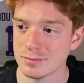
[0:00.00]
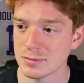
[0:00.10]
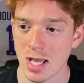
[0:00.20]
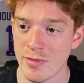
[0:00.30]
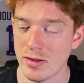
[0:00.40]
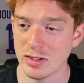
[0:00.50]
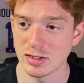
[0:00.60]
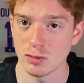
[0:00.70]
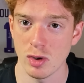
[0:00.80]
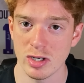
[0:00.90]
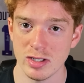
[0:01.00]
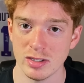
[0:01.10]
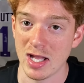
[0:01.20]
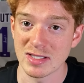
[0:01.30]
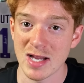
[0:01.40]
And then this is what it
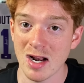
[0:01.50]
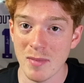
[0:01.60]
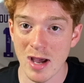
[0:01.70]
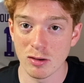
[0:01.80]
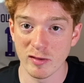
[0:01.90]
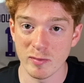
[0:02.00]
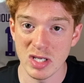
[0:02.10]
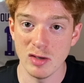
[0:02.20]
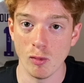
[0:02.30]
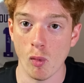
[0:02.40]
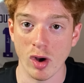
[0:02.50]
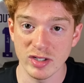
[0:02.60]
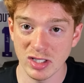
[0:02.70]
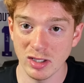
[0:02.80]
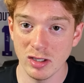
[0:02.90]
is. It's not a matter of me
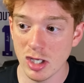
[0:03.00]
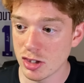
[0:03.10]
wanting